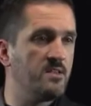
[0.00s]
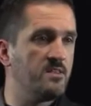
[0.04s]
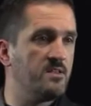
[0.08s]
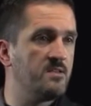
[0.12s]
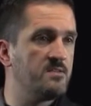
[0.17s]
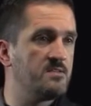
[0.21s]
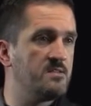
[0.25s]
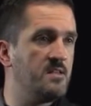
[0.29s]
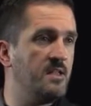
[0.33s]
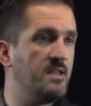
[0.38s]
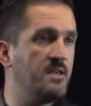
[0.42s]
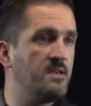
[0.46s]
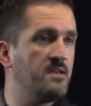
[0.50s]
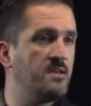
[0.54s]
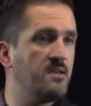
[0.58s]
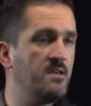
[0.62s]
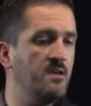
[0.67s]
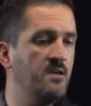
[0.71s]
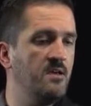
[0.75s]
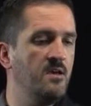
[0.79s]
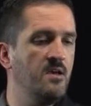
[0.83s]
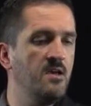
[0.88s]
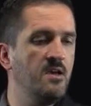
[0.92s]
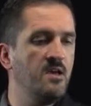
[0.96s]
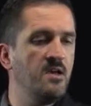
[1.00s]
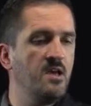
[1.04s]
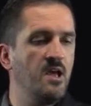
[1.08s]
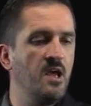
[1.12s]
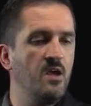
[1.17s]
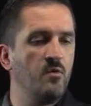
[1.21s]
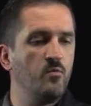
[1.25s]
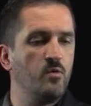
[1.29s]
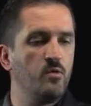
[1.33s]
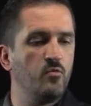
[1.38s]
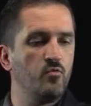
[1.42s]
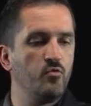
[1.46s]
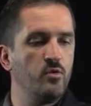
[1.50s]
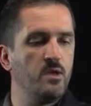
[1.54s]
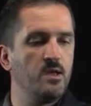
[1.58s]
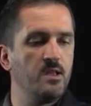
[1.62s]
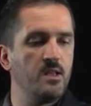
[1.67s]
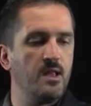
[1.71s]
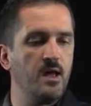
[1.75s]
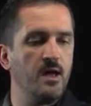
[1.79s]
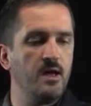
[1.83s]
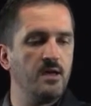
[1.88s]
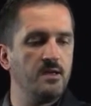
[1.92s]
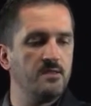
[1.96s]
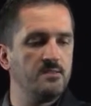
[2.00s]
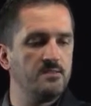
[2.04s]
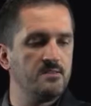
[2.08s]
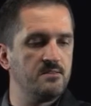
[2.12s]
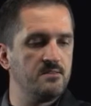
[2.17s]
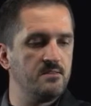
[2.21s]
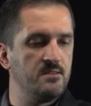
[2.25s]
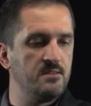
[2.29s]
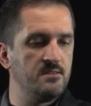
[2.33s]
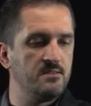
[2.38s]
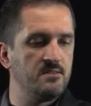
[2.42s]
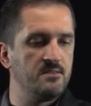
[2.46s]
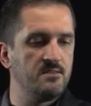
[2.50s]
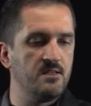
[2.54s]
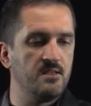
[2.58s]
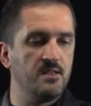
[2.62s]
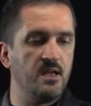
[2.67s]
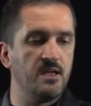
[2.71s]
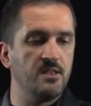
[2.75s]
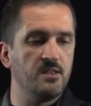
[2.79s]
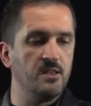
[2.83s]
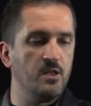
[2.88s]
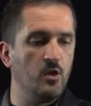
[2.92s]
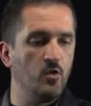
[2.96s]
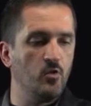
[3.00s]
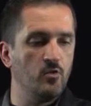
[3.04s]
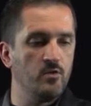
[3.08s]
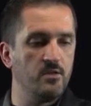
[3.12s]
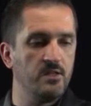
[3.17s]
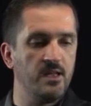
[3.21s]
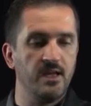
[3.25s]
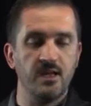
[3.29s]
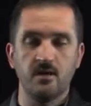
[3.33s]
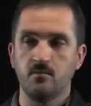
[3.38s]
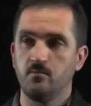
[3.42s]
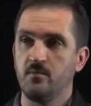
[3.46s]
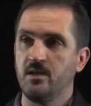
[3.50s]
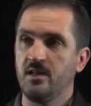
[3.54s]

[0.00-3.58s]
at this link and we realize this is an unknown link,